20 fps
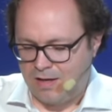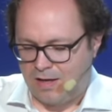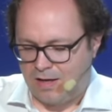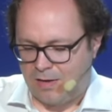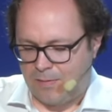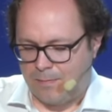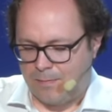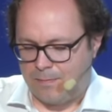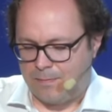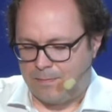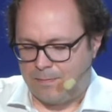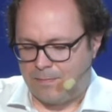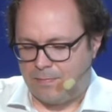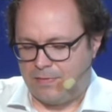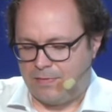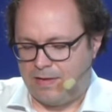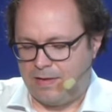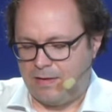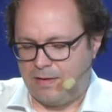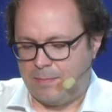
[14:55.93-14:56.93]

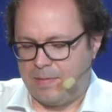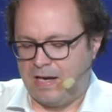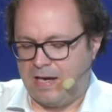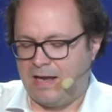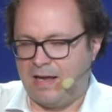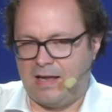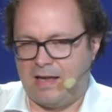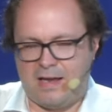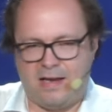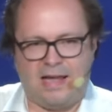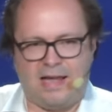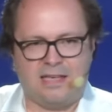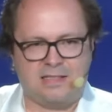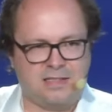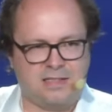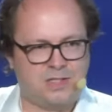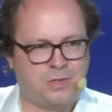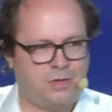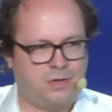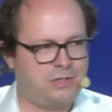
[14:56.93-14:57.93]
I
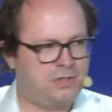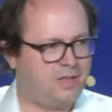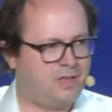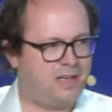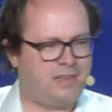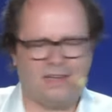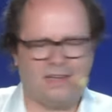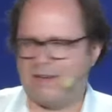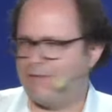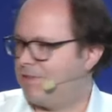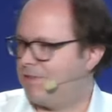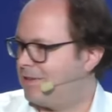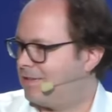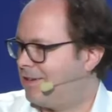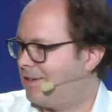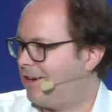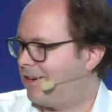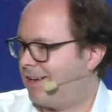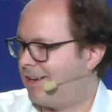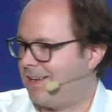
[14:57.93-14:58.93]
ask this question, I think every
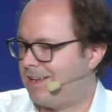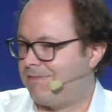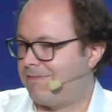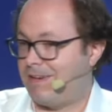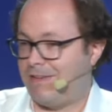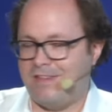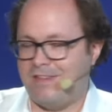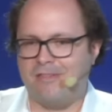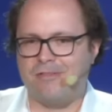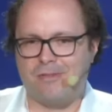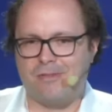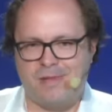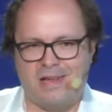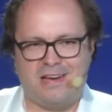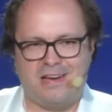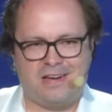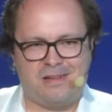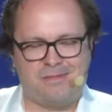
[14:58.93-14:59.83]
talk I give, and I've never met